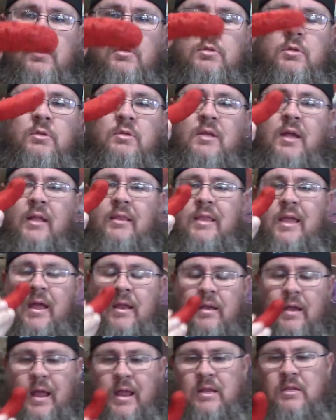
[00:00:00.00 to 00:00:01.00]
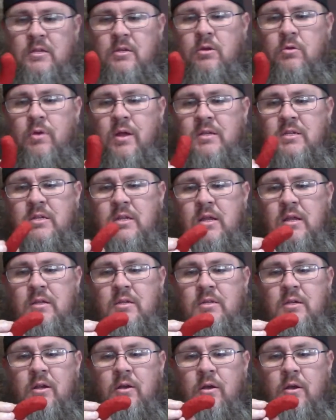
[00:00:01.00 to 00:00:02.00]
So it's got that nice crusty
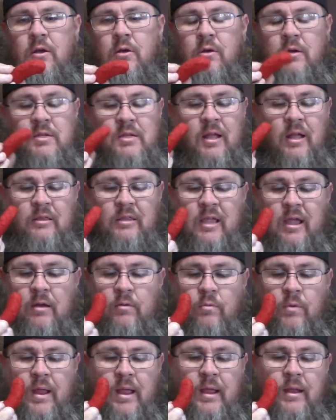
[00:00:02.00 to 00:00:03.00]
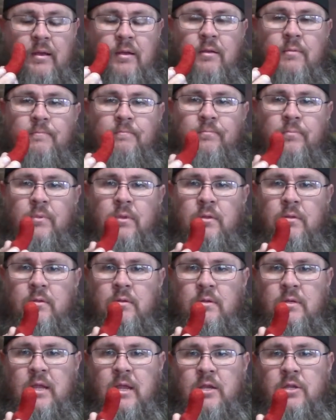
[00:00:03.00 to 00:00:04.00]
exterior. It's got that red
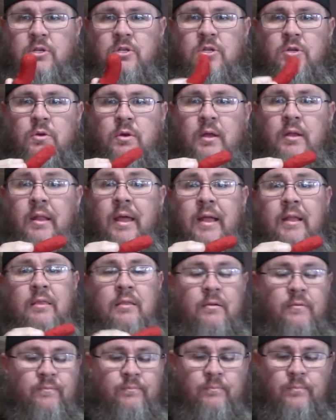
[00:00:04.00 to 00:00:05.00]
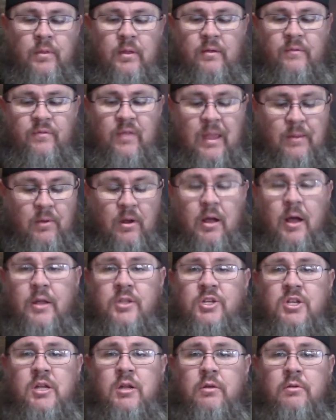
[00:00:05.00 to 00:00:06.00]
tinge to it like the, the Flamin' Hot
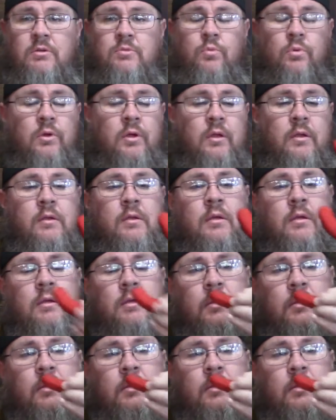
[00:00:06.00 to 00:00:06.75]
Cheetos would.